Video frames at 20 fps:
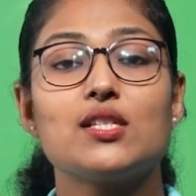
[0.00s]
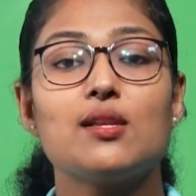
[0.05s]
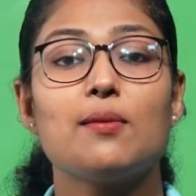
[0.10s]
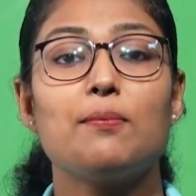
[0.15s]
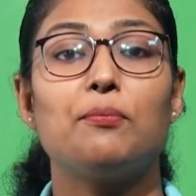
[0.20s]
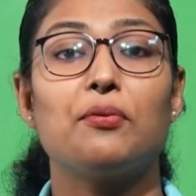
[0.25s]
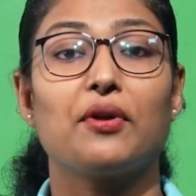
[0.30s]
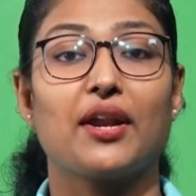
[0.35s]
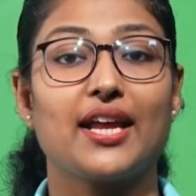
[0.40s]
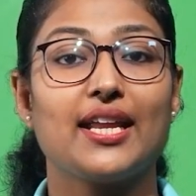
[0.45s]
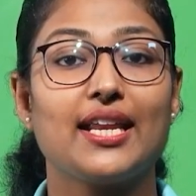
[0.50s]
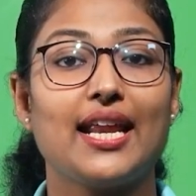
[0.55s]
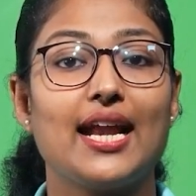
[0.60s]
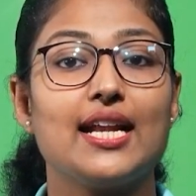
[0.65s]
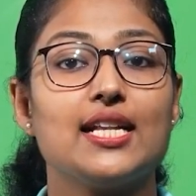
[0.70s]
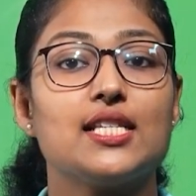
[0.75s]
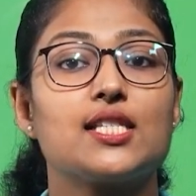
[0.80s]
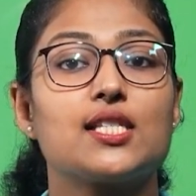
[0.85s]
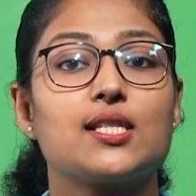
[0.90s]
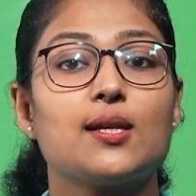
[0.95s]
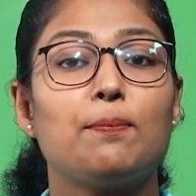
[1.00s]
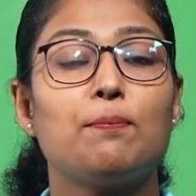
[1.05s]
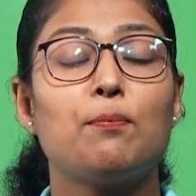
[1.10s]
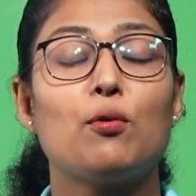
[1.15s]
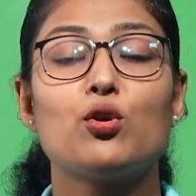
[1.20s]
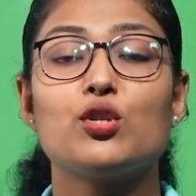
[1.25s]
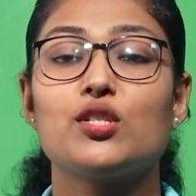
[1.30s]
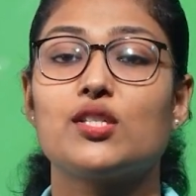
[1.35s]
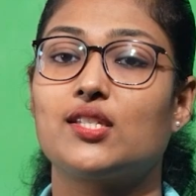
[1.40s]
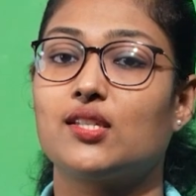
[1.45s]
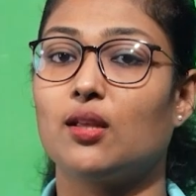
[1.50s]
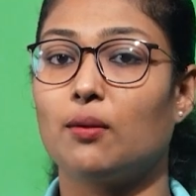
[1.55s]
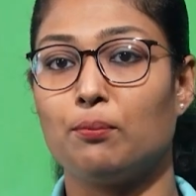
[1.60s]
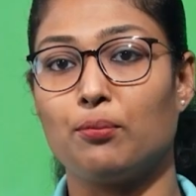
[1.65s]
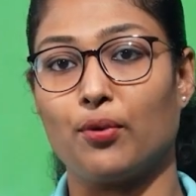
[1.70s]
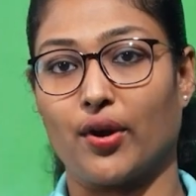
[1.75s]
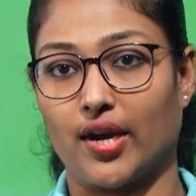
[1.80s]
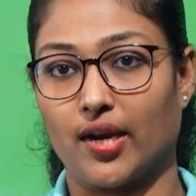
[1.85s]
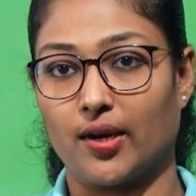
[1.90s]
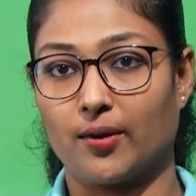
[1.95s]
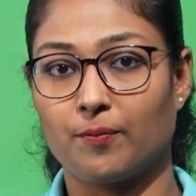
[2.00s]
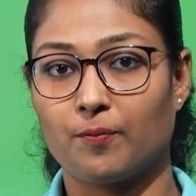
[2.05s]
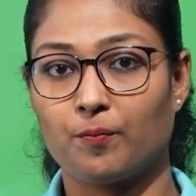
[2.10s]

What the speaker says: the brain and supports the brain.